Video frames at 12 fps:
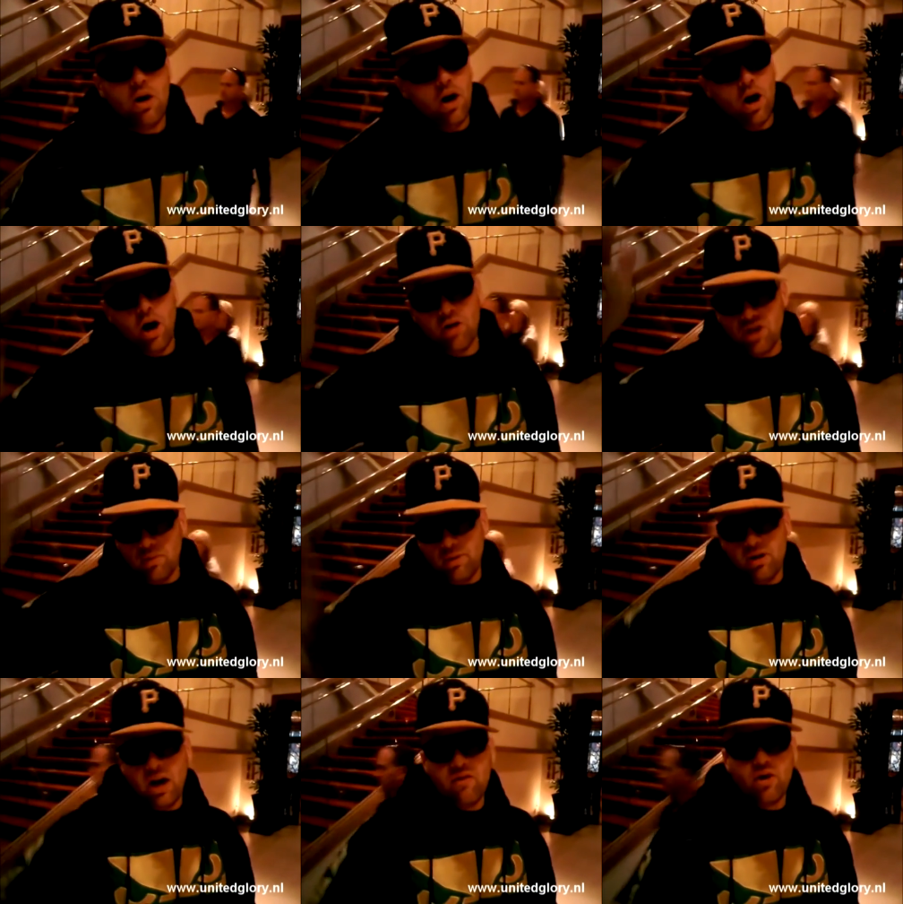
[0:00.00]
Uh, it's going to
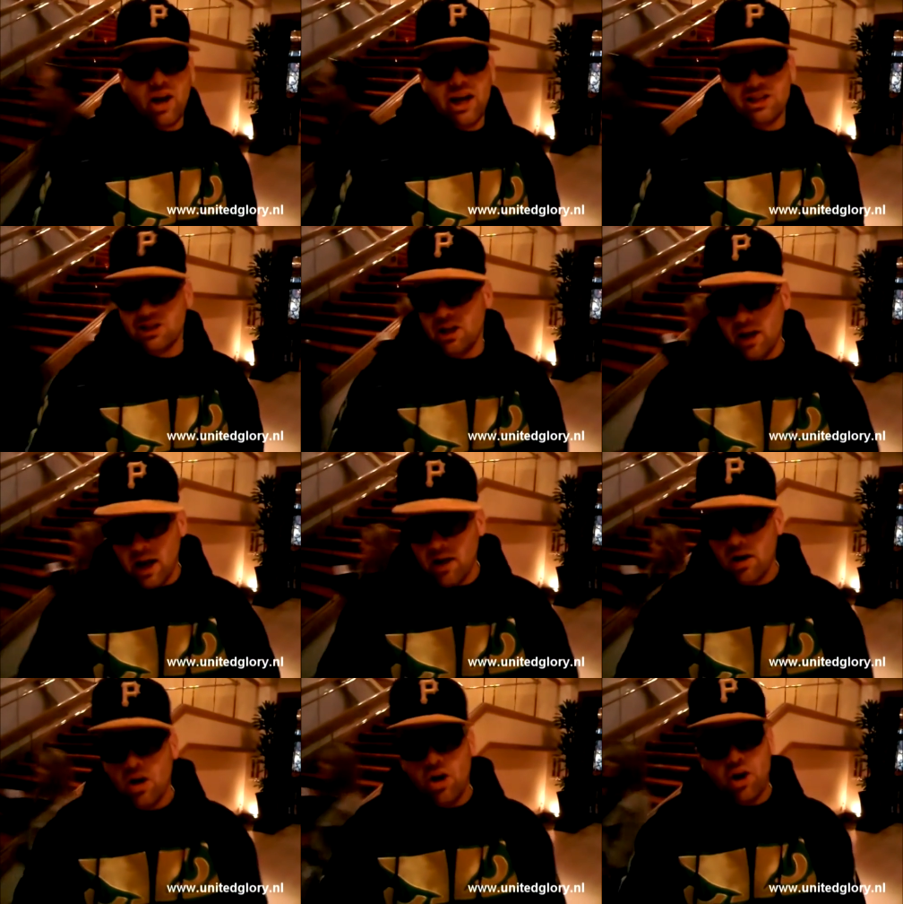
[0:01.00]
be live on HDNet.
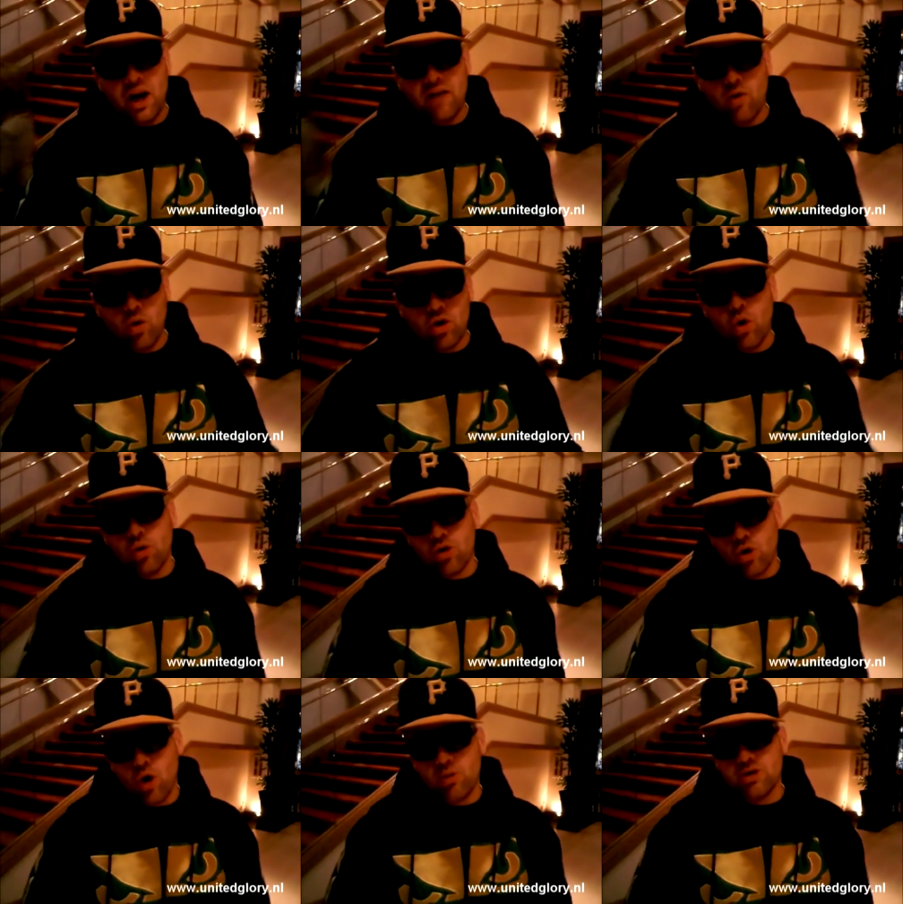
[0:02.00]
You're going to have all the
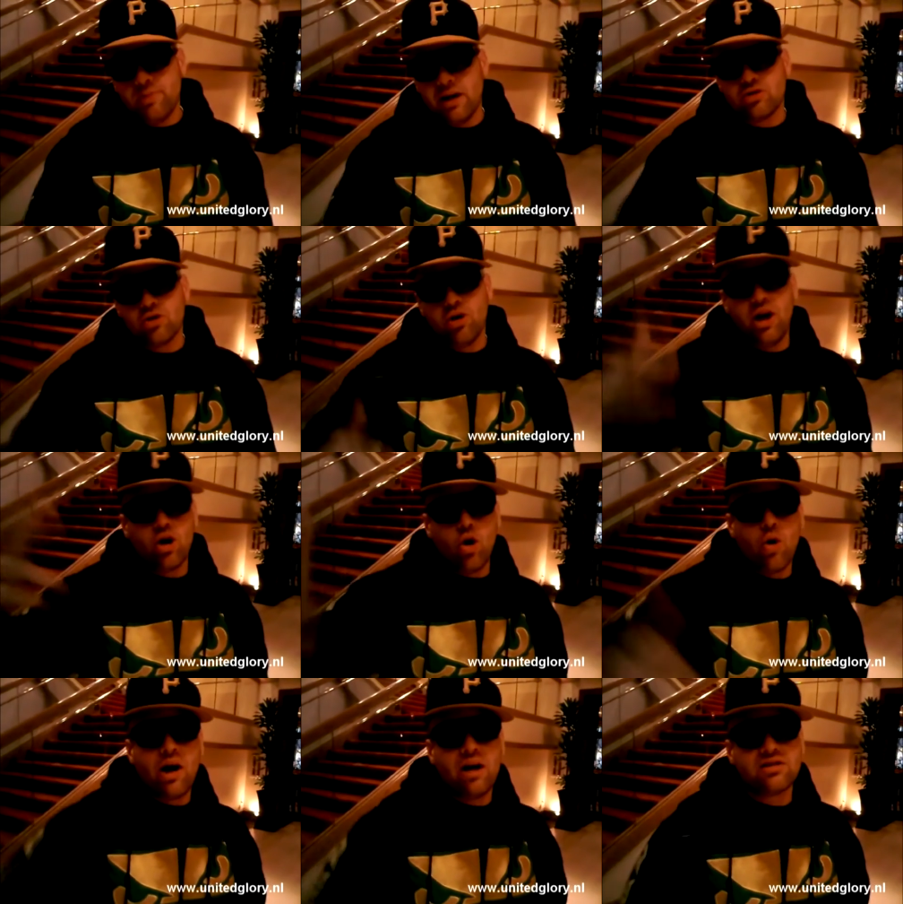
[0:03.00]
Golden Glory's best on there,
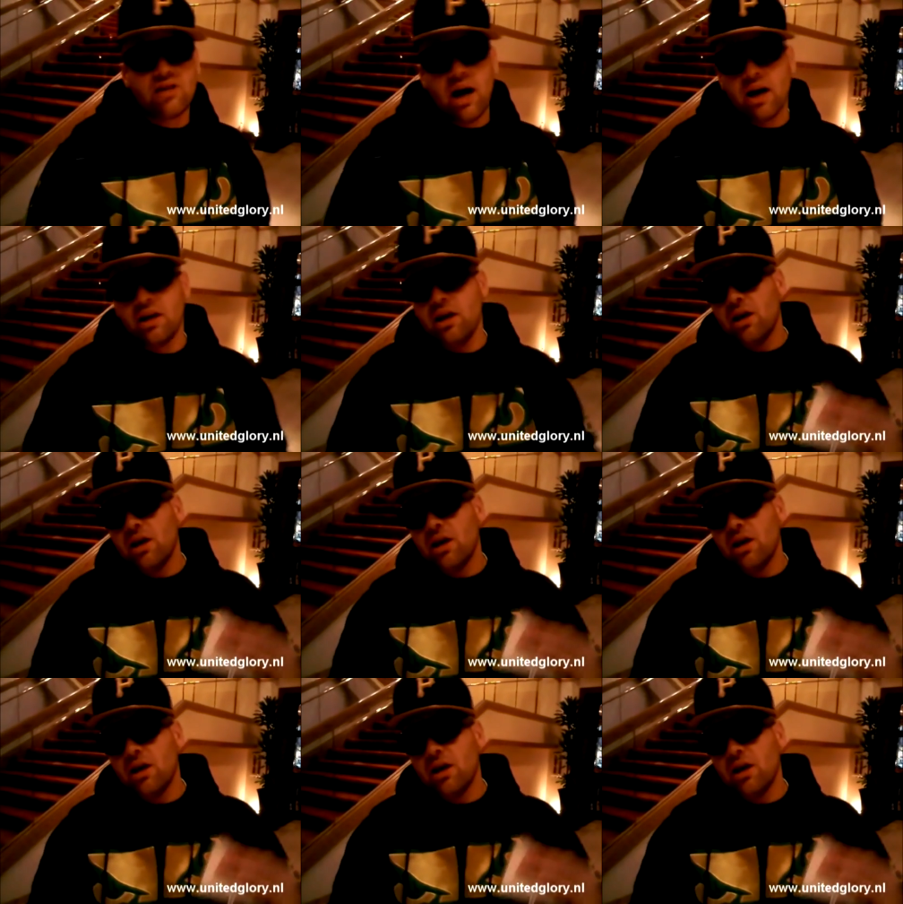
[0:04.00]
Gokhan Saki,